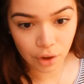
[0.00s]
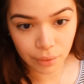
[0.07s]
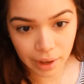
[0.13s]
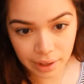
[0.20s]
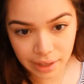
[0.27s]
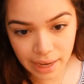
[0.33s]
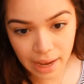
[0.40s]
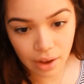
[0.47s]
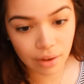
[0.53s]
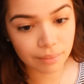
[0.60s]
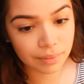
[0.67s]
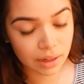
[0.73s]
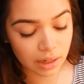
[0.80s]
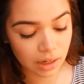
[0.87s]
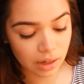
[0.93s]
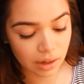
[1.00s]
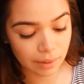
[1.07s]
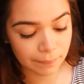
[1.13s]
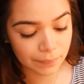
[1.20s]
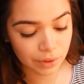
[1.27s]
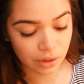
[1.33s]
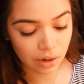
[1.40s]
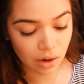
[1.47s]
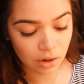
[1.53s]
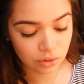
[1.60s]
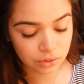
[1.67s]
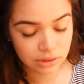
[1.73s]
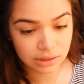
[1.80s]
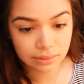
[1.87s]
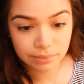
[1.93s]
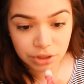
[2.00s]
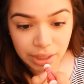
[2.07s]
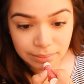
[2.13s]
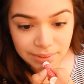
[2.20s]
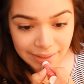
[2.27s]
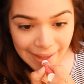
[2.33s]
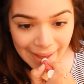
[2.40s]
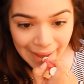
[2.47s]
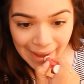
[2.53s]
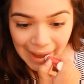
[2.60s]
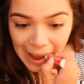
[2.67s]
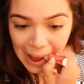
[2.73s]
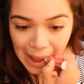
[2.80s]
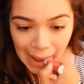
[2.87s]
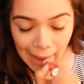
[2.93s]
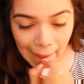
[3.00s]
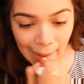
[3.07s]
Okay, now I'm gonna put on some chapstick.